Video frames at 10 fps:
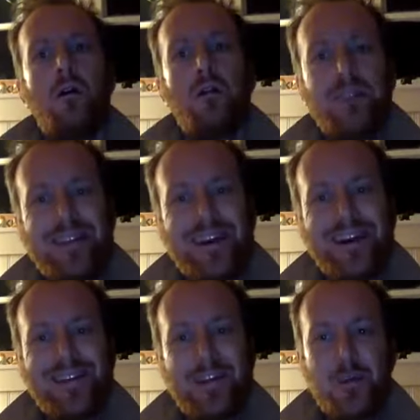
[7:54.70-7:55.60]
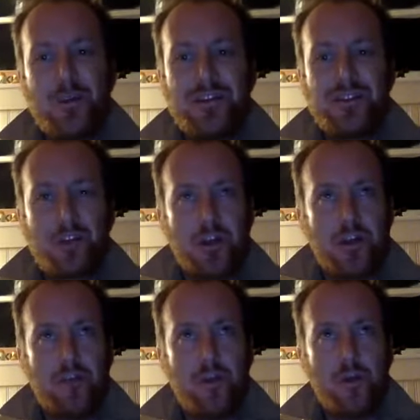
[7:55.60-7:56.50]
Linda, I think you would disagree.
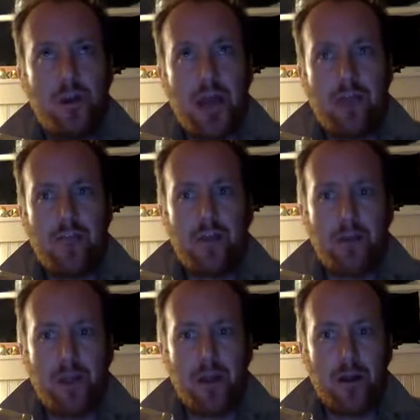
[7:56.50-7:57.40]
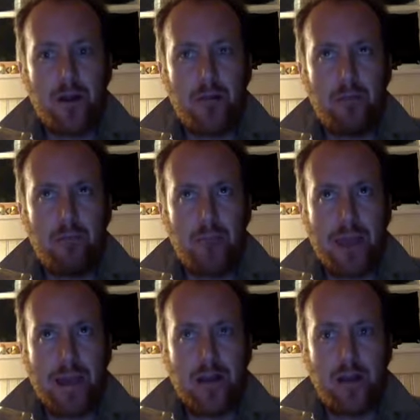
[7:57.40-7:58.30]
If you are an African-American
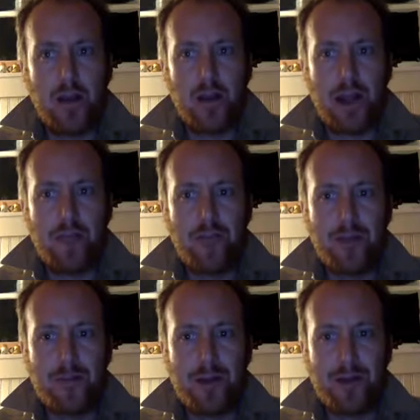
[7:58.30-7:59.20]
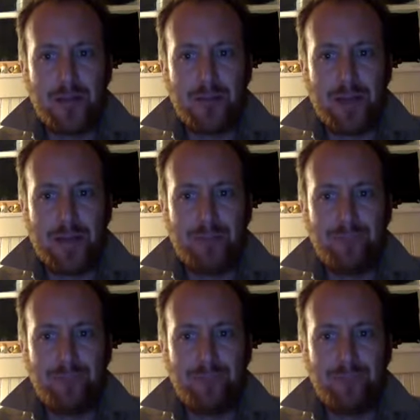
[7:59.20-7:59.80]
man, a young African-American man,